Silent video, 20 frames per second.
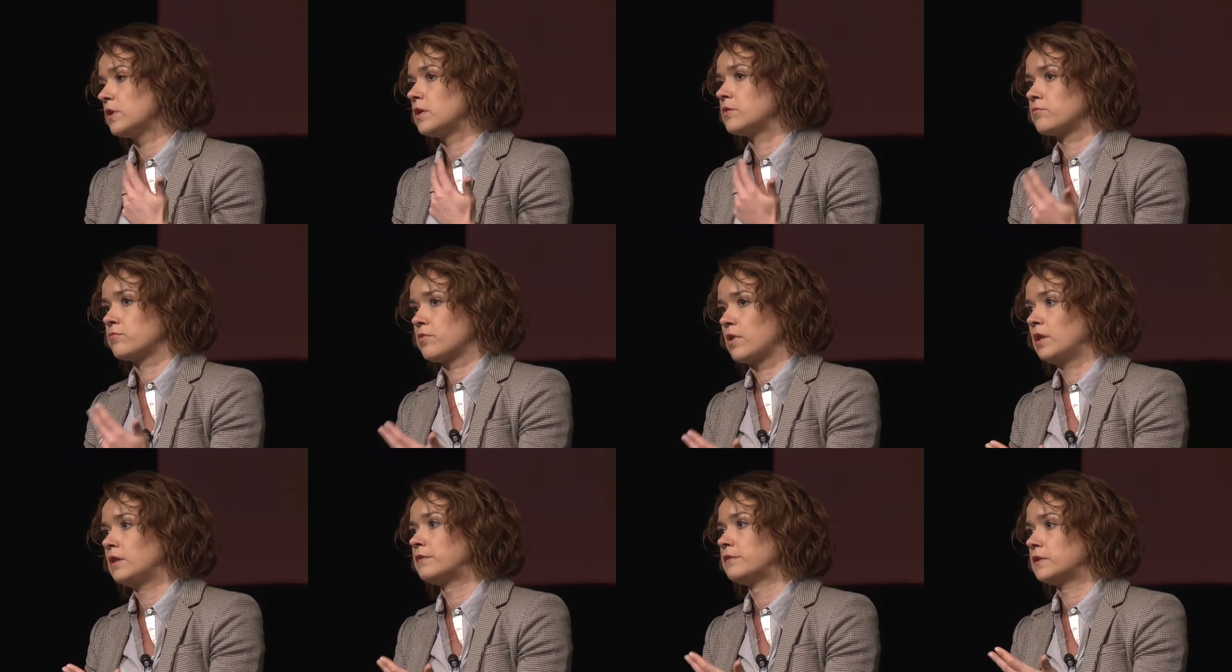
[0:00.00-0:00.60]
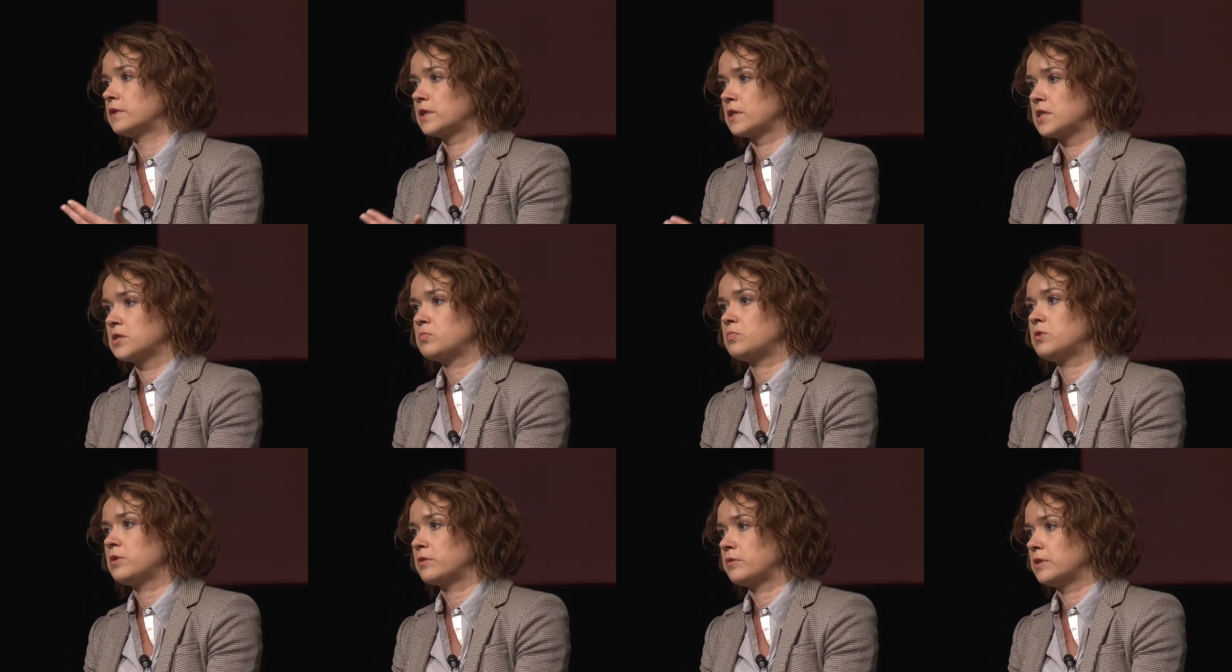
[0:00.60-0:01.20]
and relevant
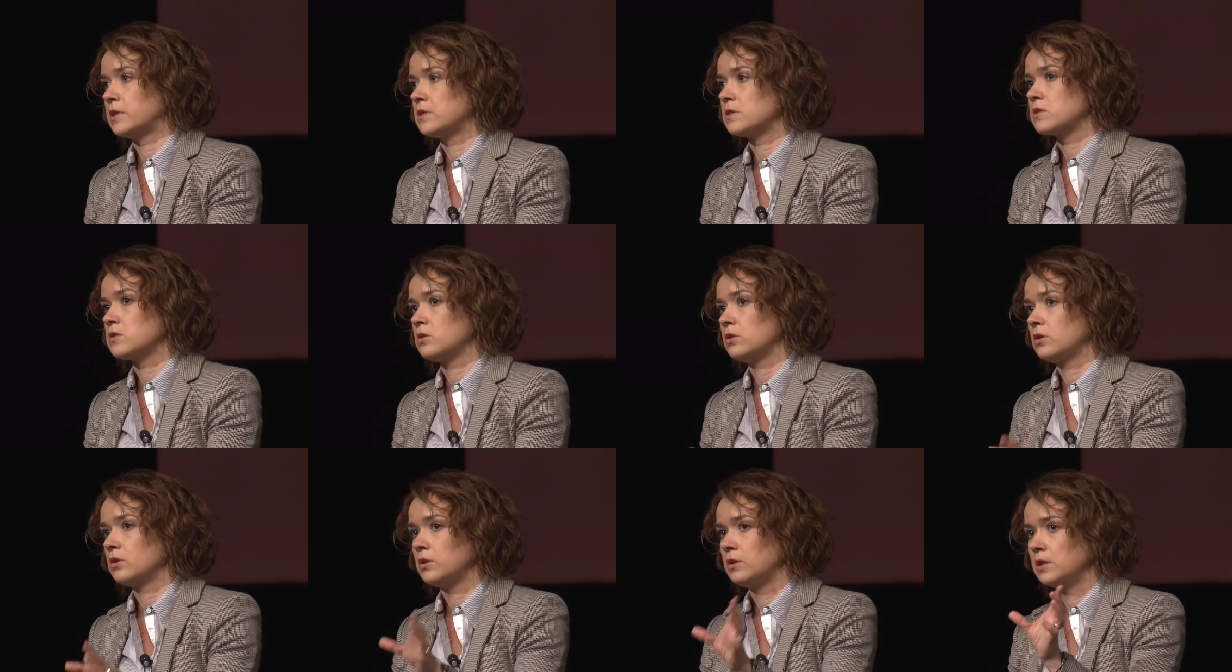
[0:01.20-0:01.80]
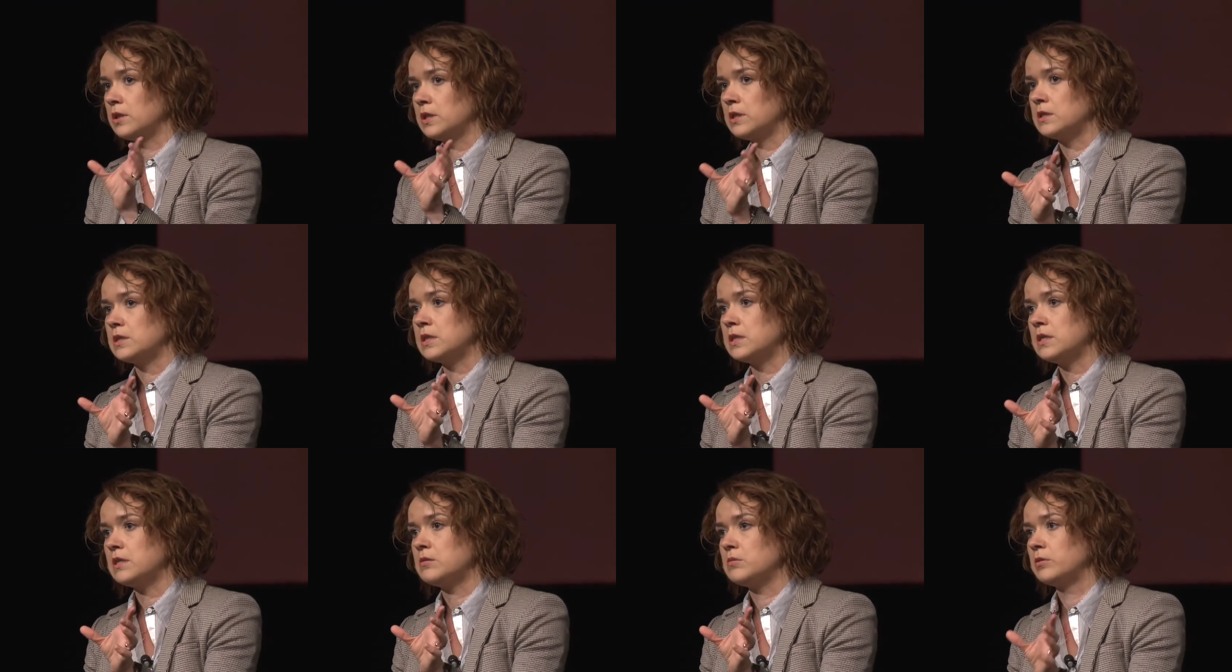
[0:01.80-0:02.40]
experience, not only in the
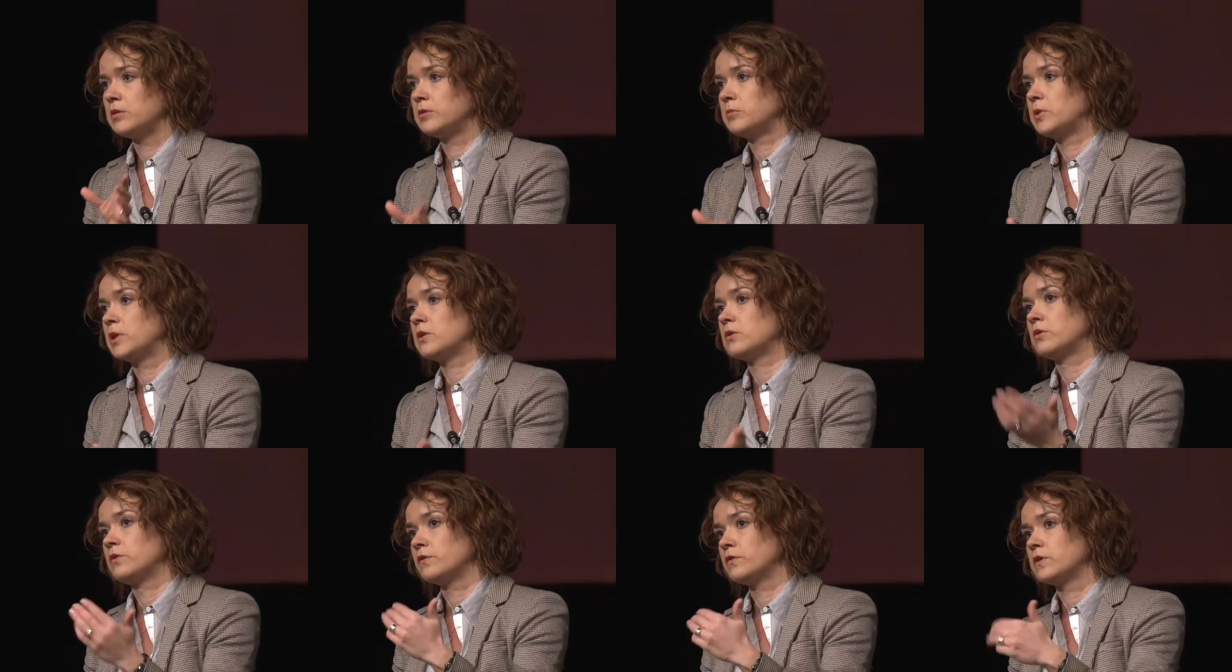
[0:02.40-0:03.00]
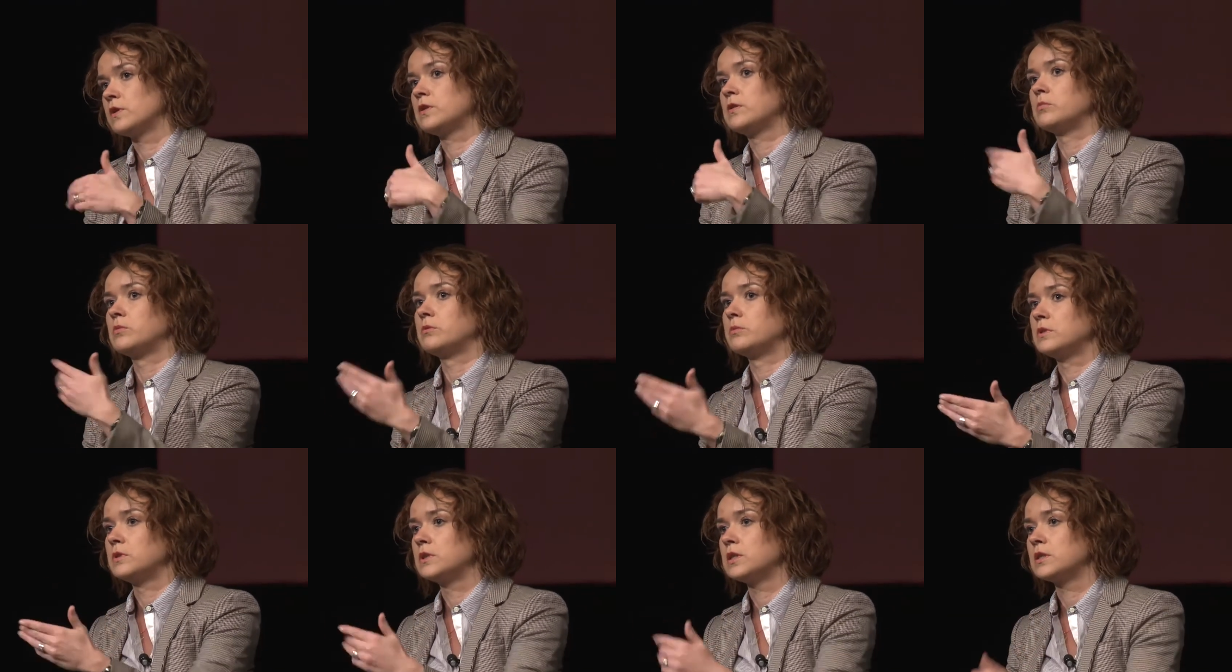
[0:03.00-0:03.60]
email, but also at the
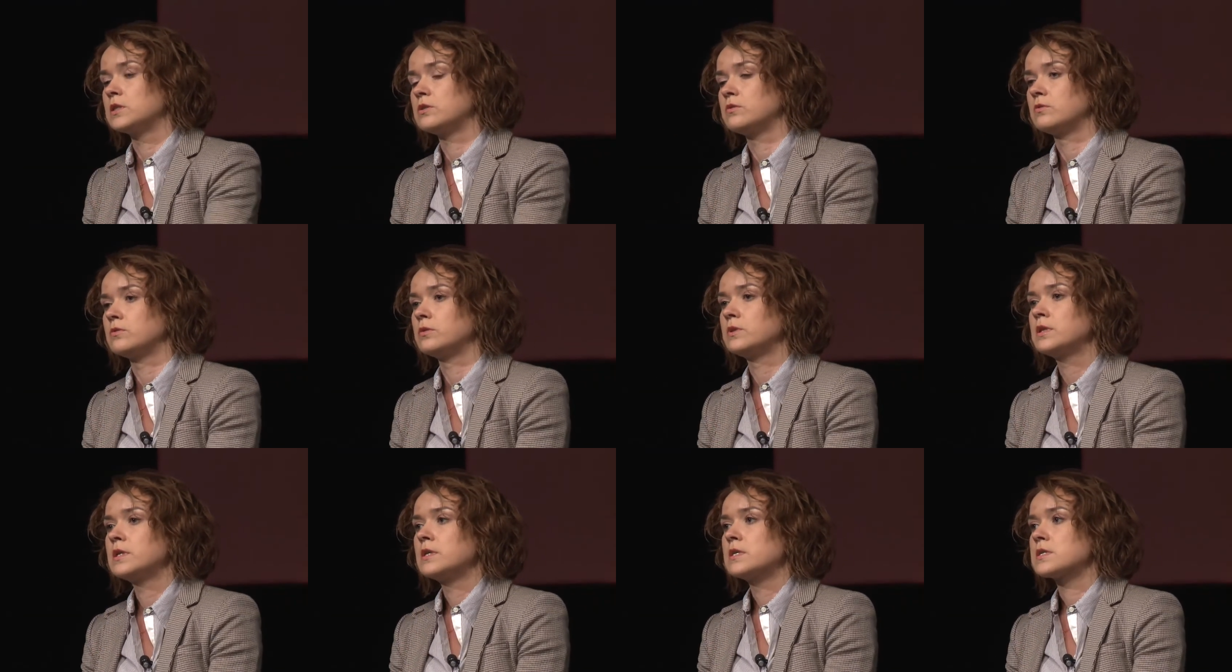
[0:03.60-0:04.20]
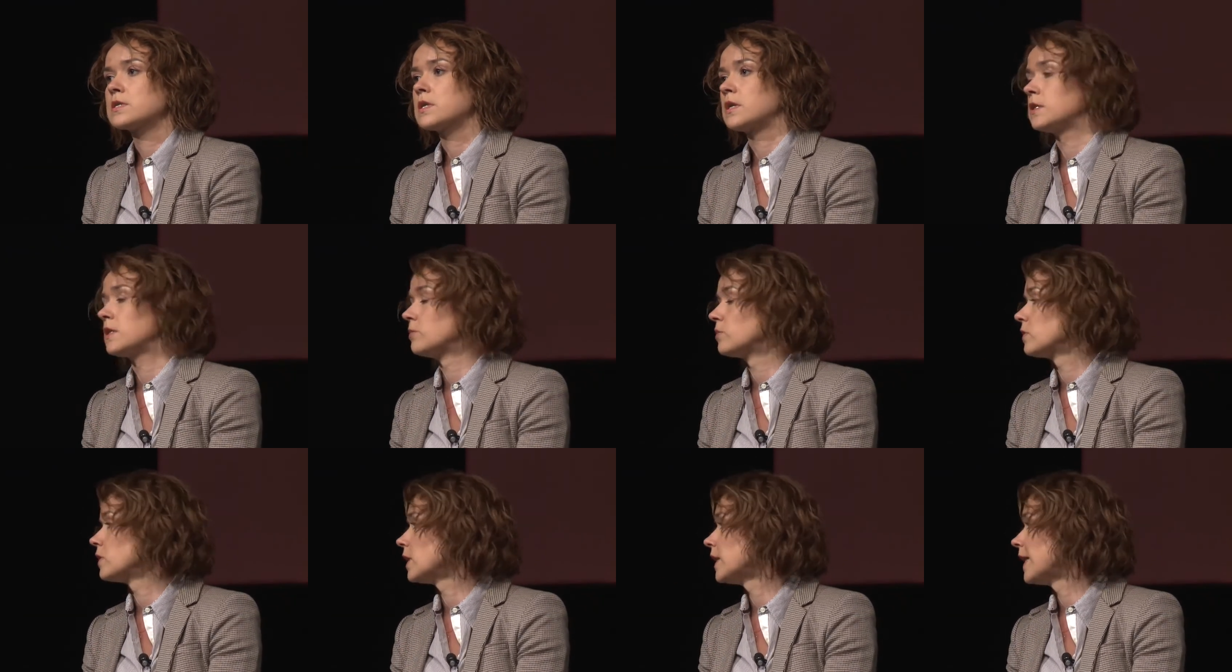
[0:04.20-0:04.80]
moment that you send them to the